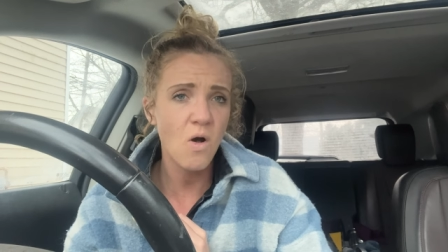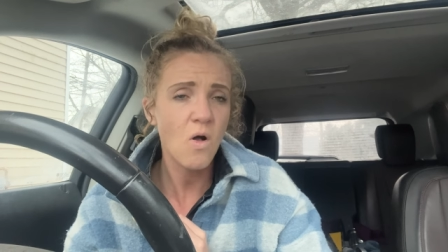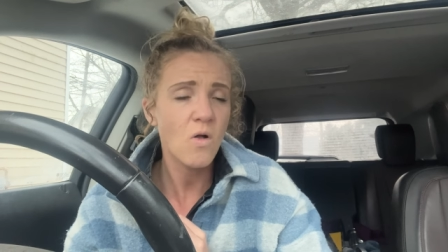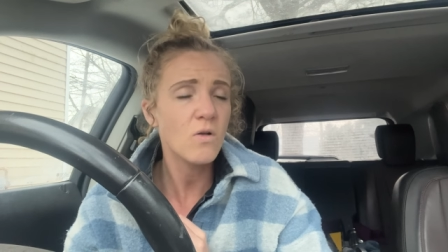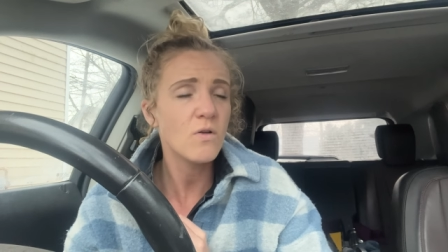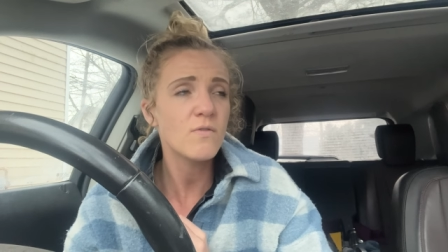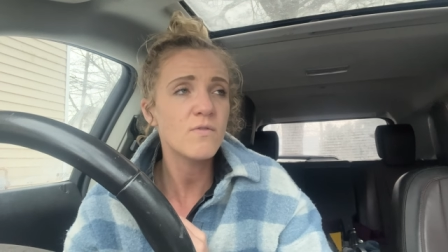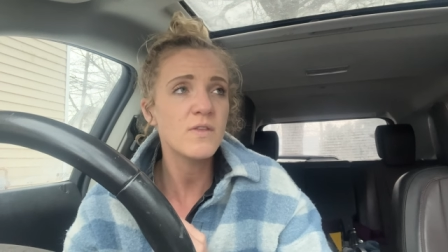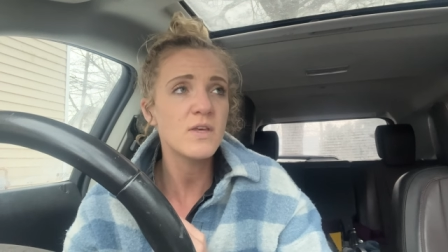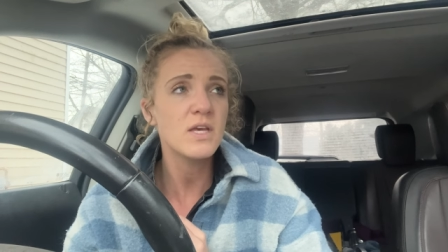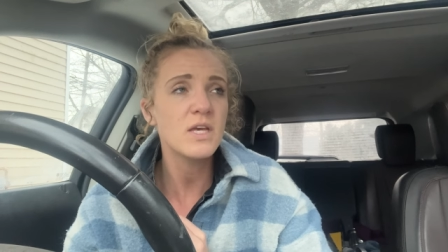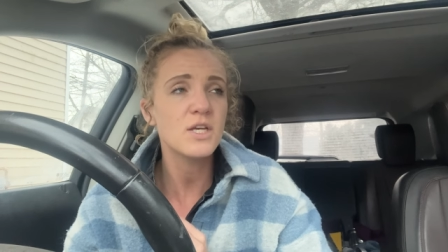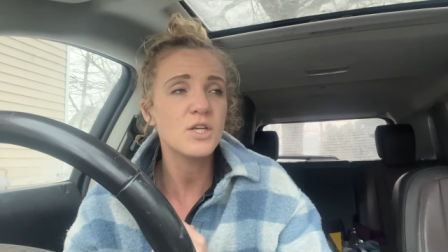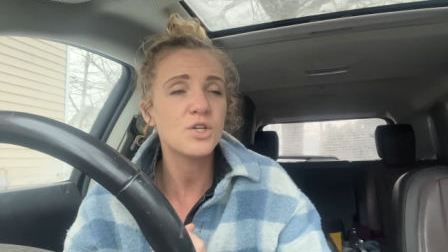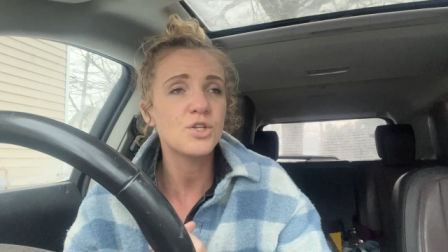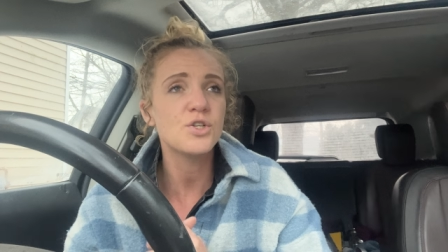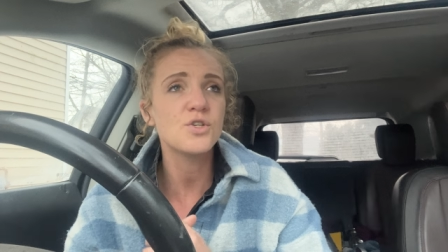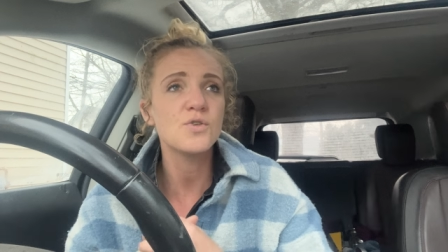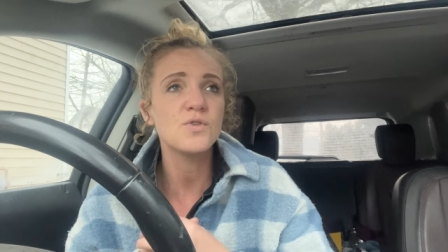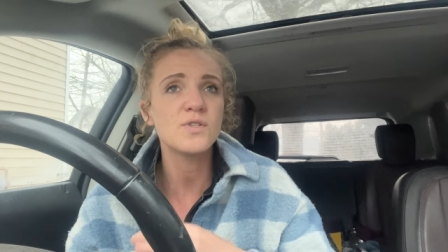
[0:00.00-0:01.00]
all of the
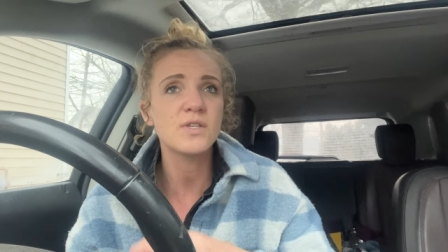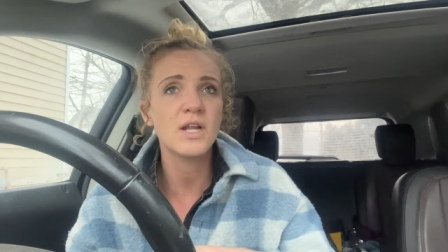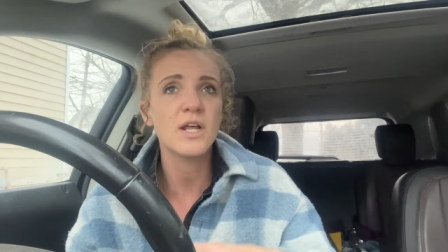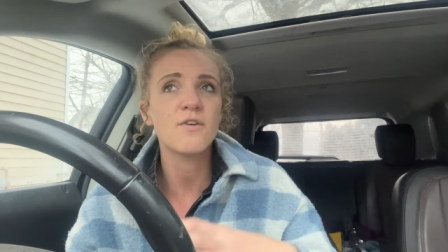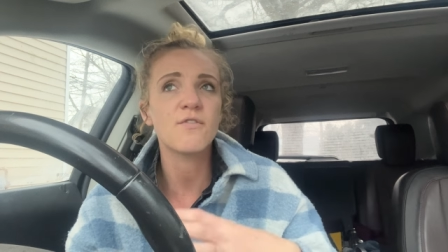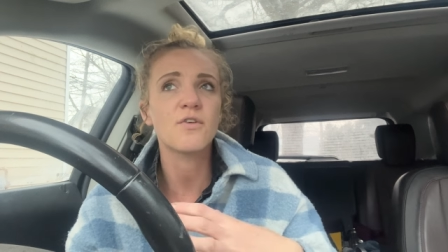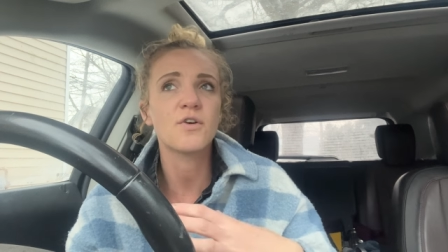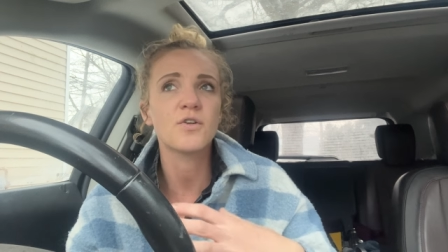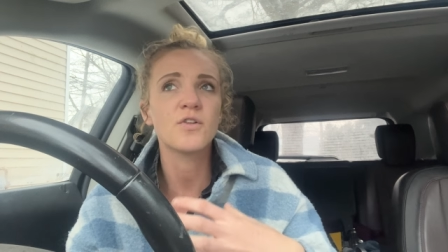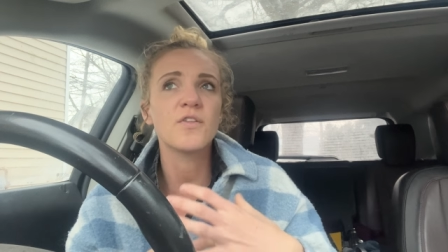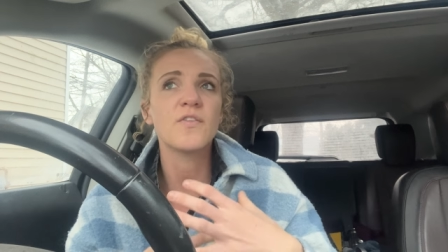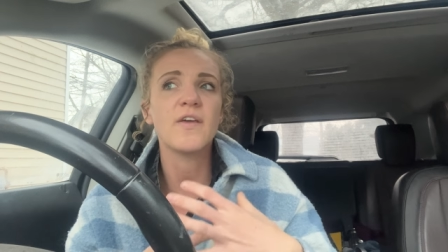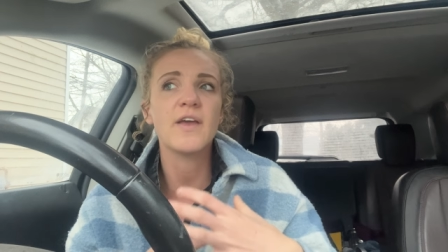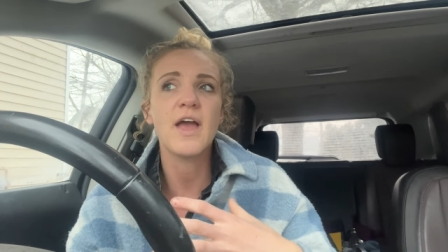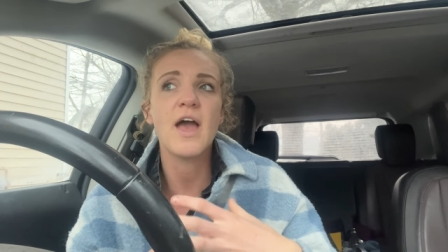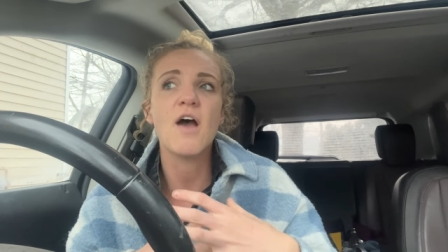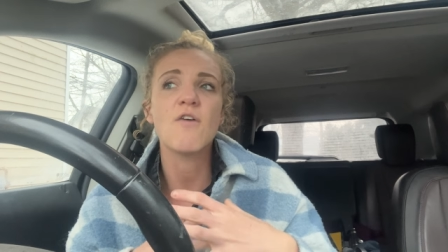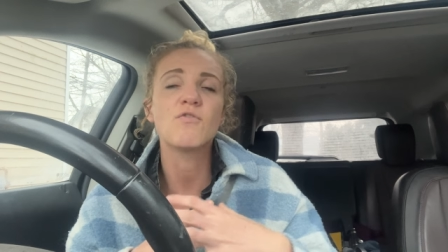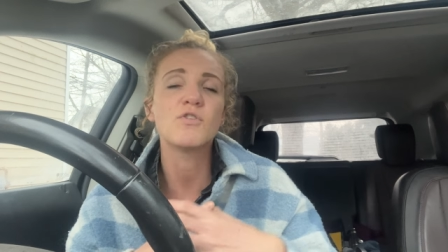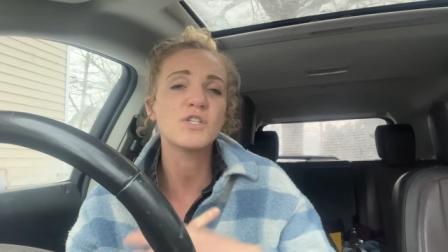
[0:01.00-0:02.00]
issues that I've heard that they
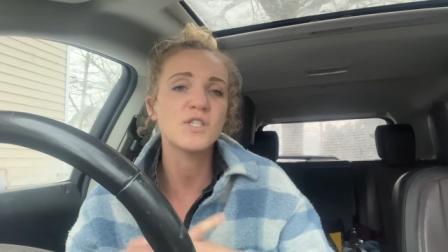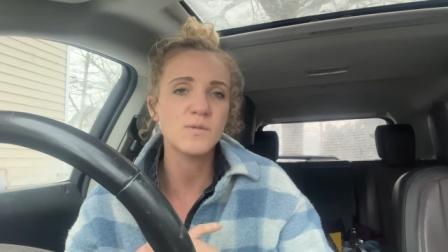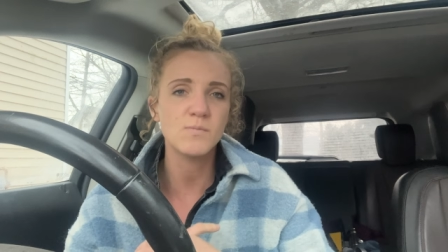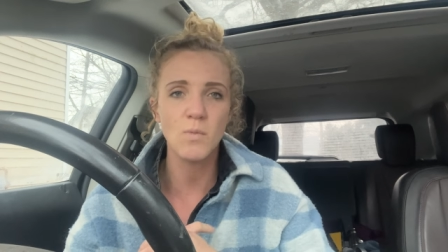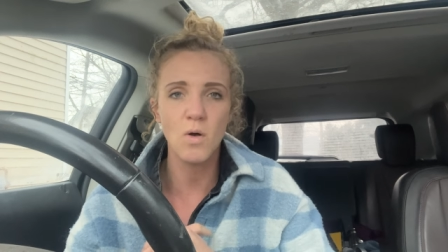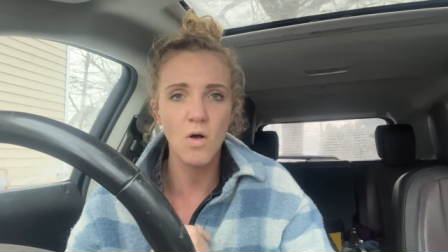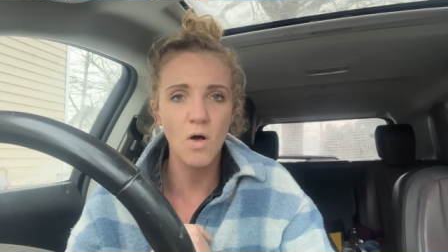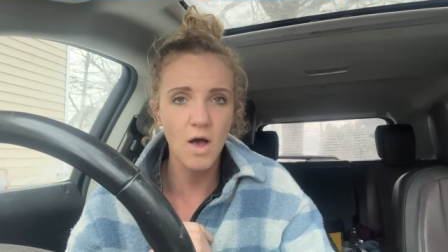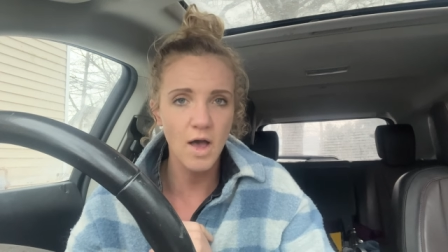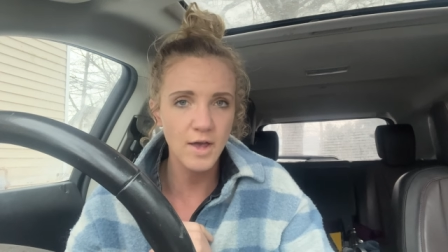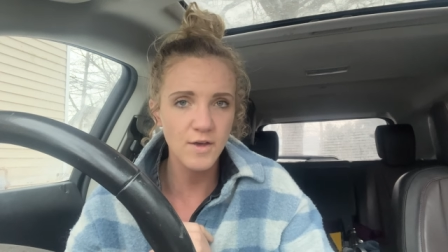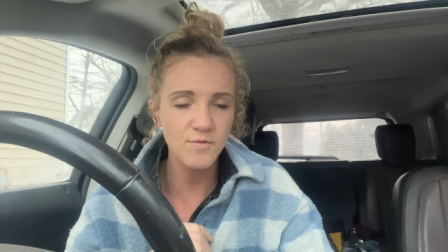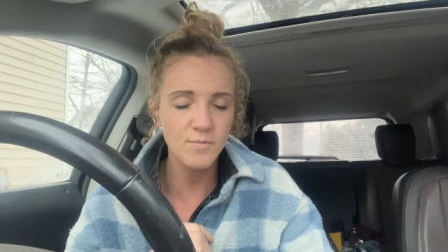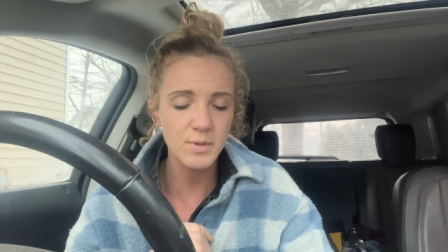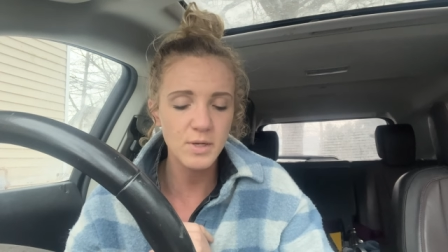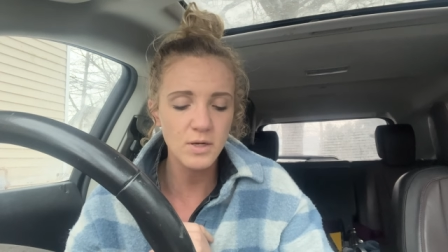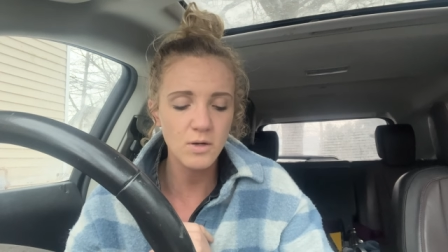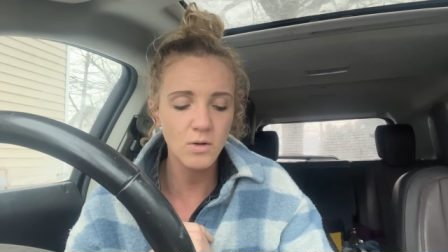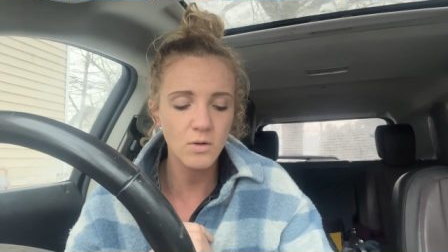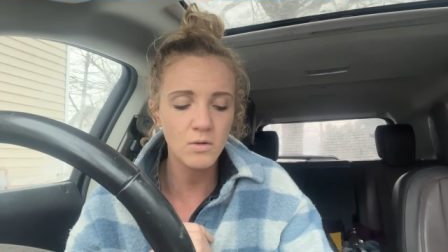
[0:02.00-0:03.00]
have with small hive
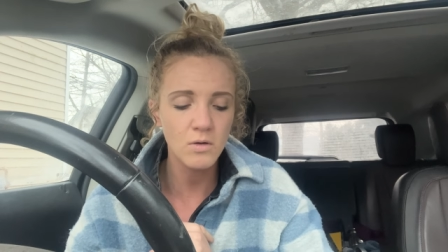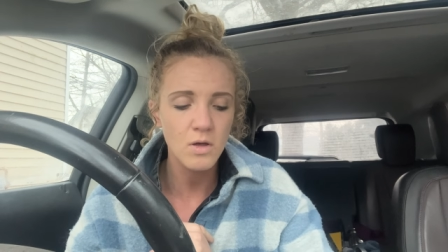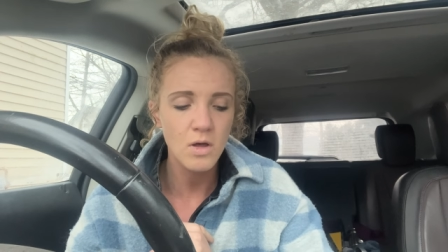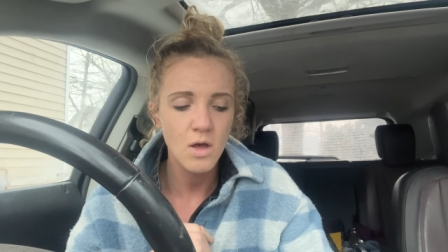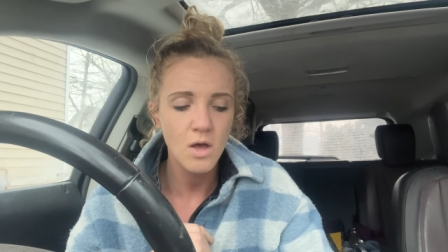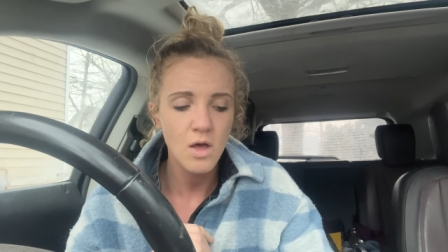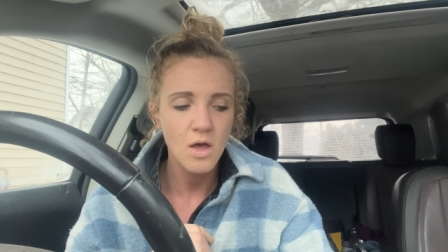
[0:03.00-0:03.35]
beetle.